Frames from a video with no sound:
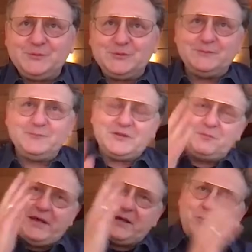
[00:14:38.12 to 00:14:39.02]
to, to
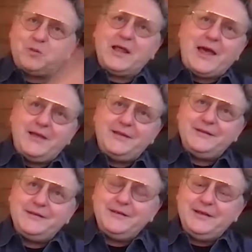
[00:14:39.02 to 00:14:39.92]
make a
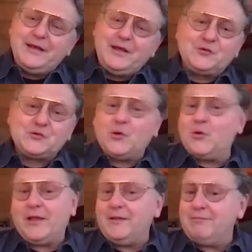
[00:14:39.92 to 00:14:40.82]
plan. And so
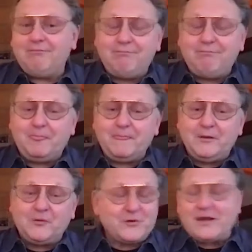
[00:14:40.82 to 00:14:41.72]
that, you
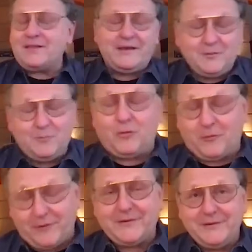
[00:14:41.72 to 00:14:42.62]
know, frankly, I get
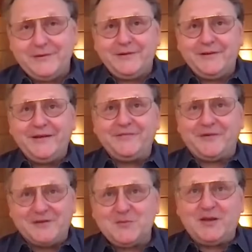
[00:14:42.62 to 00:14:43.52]
bored if
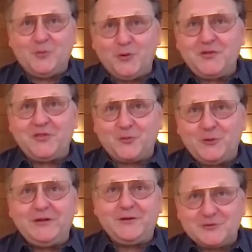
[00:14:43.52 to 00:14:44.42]
I spend more than
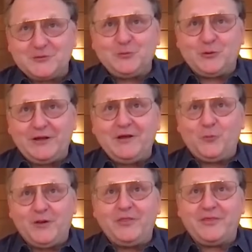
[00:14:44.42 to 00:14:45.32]
three years working on
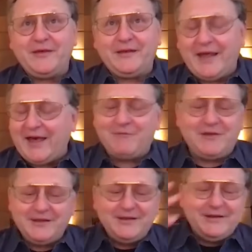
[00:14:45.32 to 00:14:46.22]
one thing and
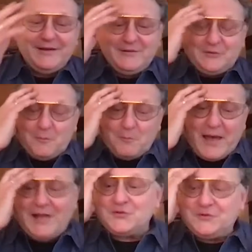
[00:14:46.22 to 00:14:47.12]
having to
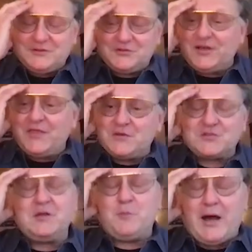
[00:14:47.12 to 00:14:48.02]
imagine to say the
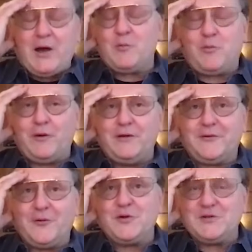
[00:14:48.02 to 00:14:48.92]
same PowerPoint
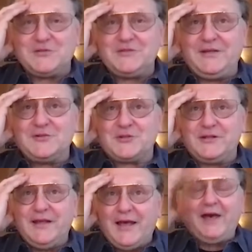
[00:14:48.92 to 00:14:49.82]
or presentation
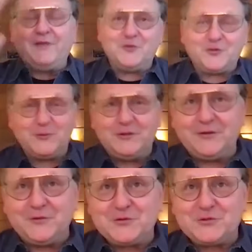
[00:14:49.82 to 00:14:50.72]
after three
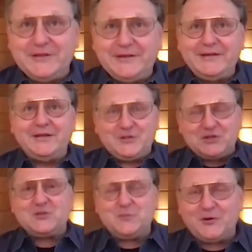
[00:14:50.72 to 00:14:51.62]
years. It
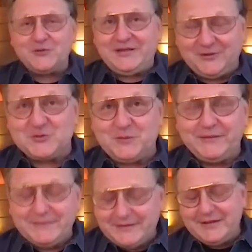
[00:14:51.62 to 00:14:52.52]
just about kills me.
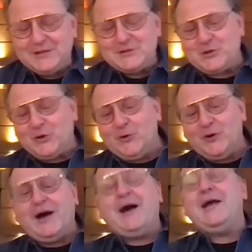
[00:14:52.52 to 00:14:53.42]

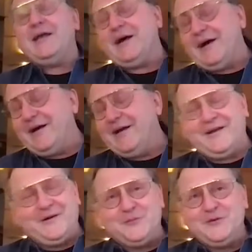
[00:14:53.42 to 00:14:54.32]
So I, I
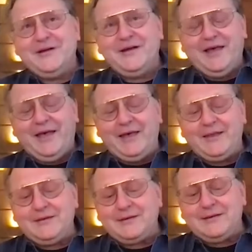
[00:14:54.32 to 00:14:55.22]
am,
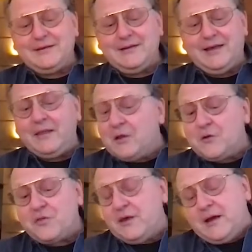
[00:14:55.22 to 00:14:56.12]
and uh, and another
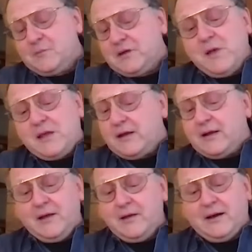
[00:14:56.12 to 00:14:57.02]
thing, I'm committed.
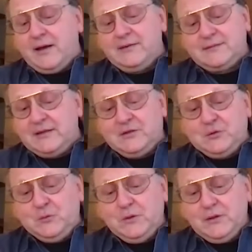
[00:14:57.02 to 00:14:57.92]
I, I tend
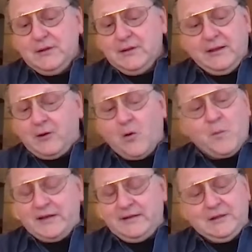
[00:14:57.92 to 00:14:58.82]
to in all
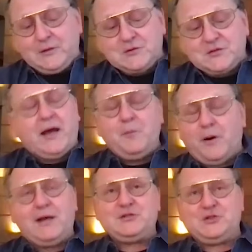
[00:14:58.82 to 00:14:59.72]
my deals, I
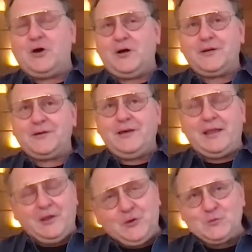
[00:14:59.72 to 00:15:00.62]
buy stock and
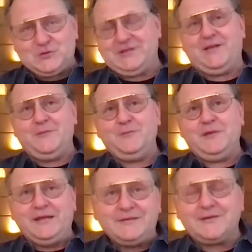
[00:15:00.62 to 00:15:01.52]
I don't sell them
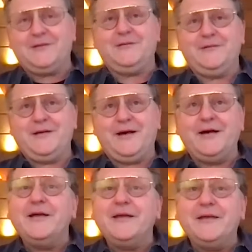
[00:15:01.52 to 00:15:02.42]
until
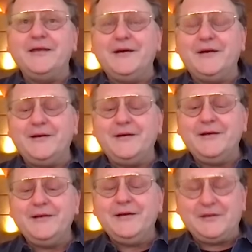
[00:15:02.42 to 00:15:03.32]
I uh,
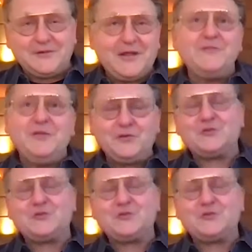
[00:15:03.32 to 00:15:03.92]
until I've either